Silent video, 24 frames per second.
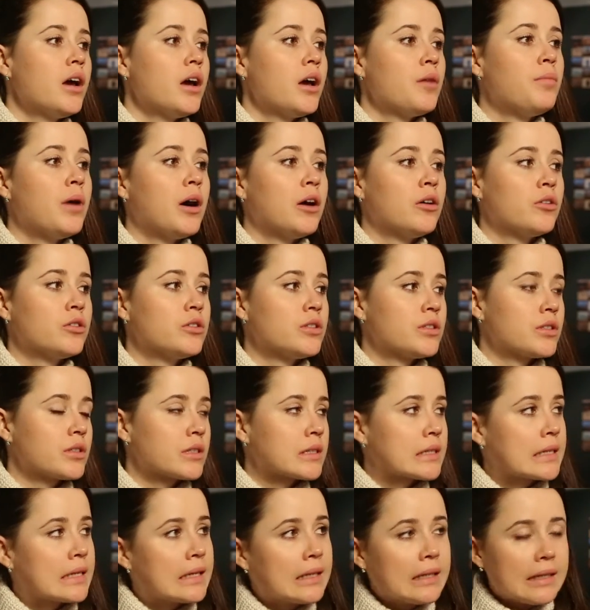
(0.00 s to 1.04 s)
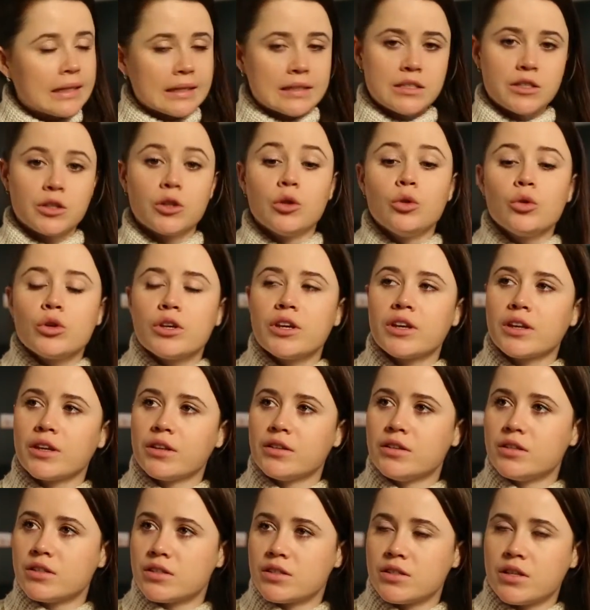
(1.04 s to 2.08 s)
about collecting, looking
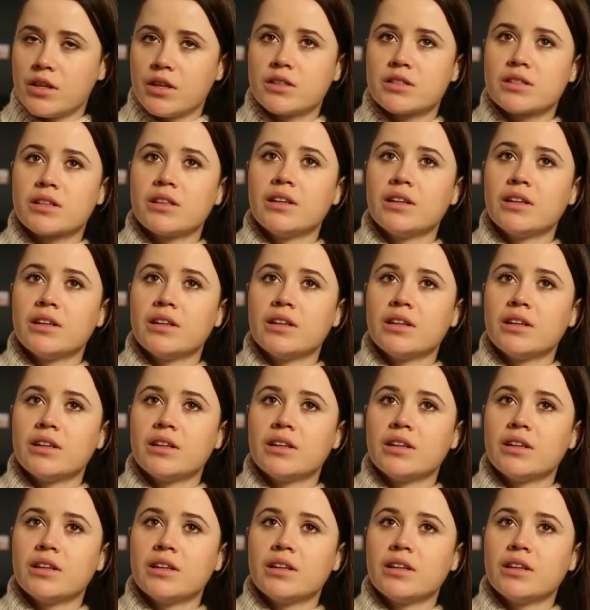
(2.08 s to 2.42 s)
at these things,